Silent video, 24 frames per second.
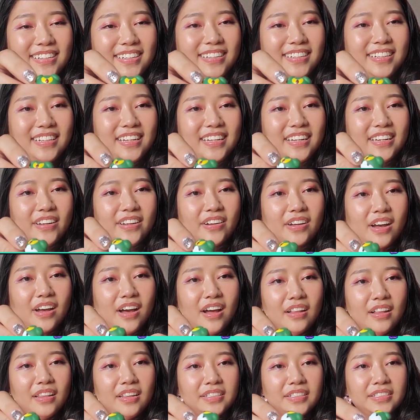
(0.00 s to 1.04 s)
And her
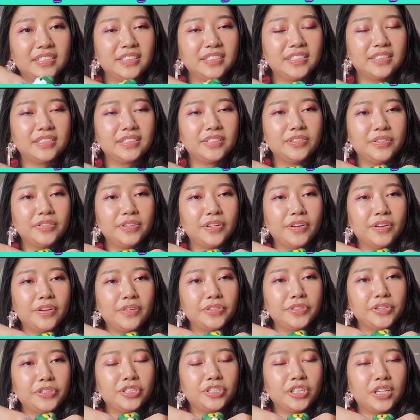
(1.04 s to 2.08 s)
colors, you know,
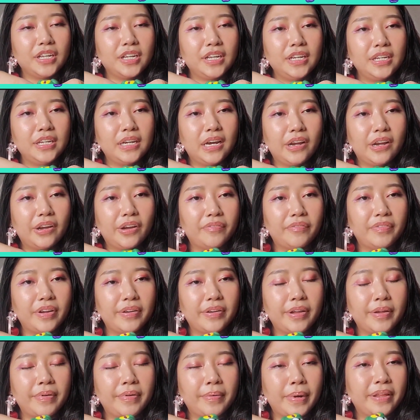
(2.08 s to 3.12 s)
usually are not
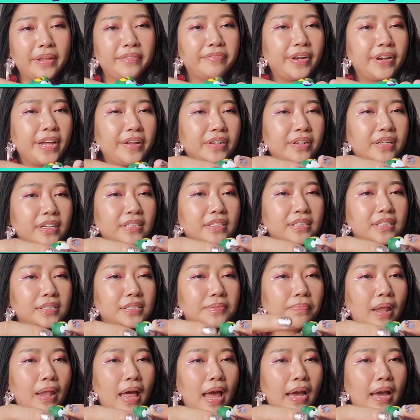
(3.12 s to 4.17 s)
everybody's favorite because it's
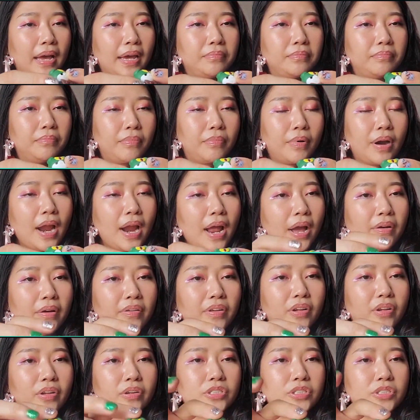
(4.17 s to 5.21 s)
black and brown.
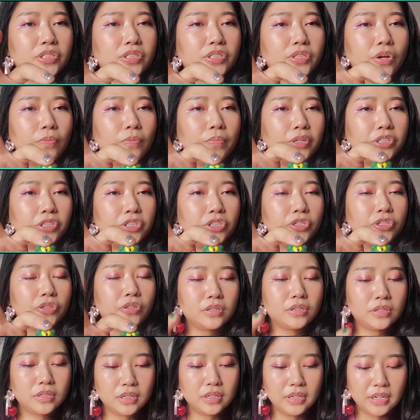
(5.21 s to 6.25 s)
It looks so
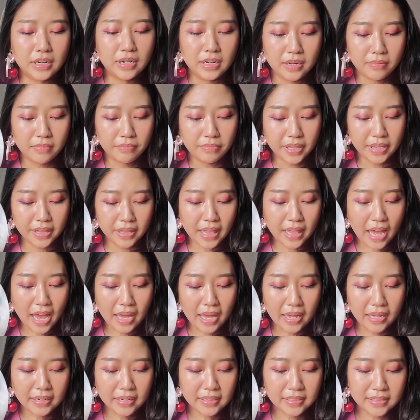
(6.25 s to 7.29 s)
mature. But
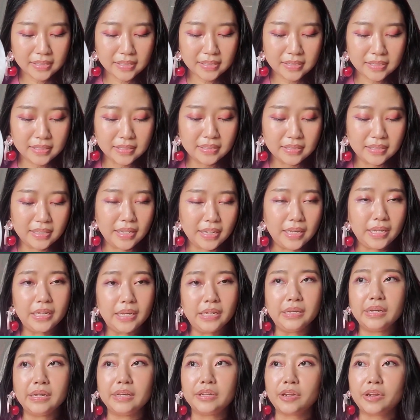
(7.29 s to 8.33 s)
that's
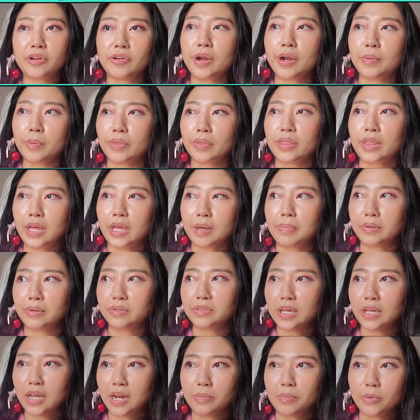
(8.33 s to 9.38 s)
the incredible thing about
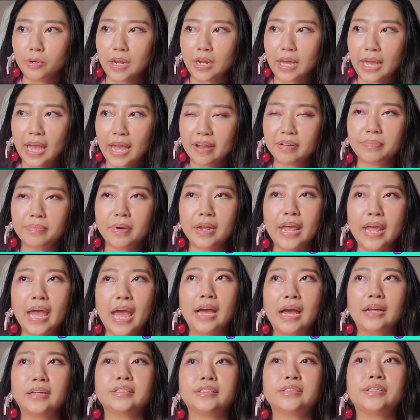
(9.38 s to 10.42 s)
Sailor Moon. Like, everybody
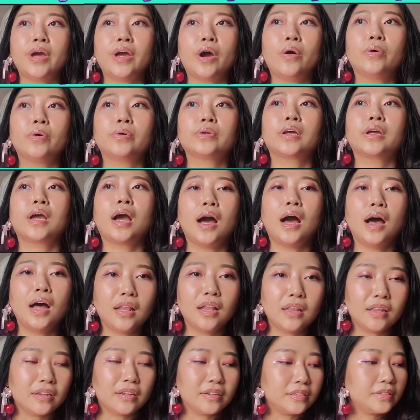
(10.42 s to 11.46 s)
has their own
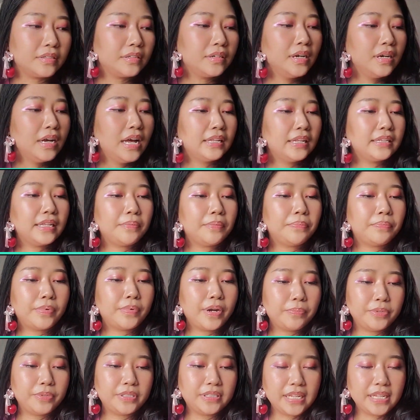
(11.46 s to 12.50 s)
color that
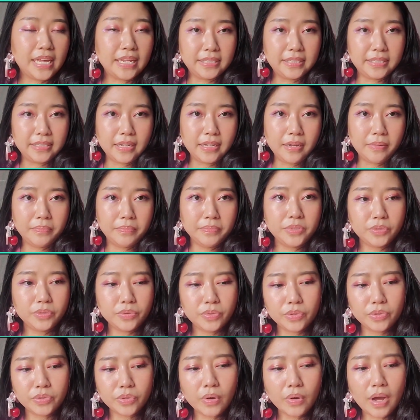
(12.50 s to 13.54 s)
represents them. So
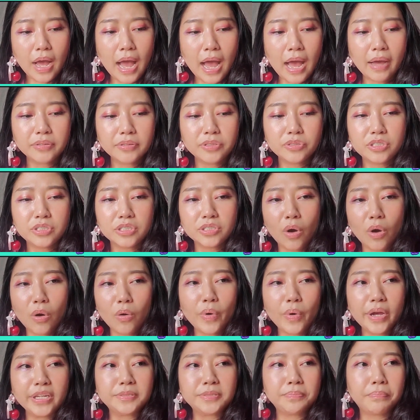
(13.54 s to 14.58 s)
you don't have to just
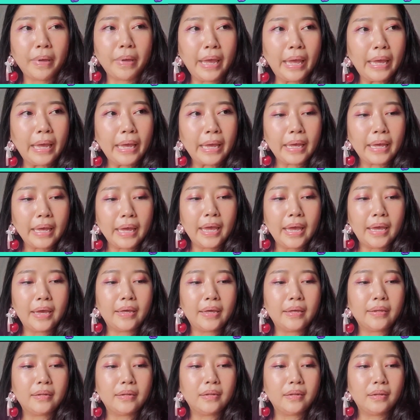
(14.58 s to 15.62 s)
always pink
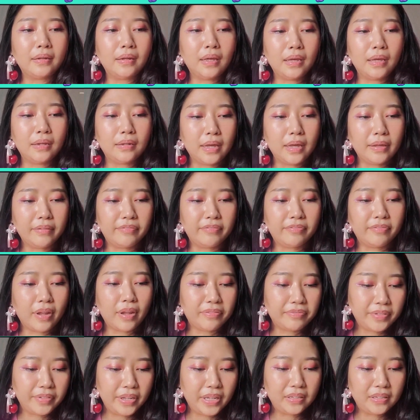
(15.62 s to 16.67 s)
and
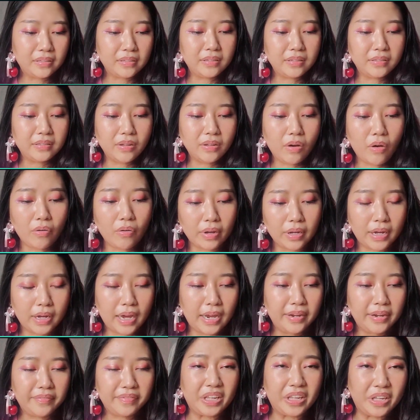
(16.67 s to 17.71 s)
fluffy and all
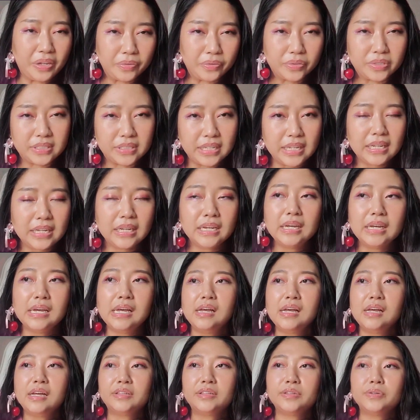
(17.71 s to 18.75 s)
kind of cutesy.
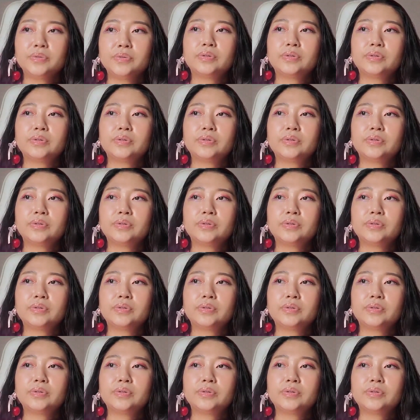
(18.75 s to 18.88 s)
You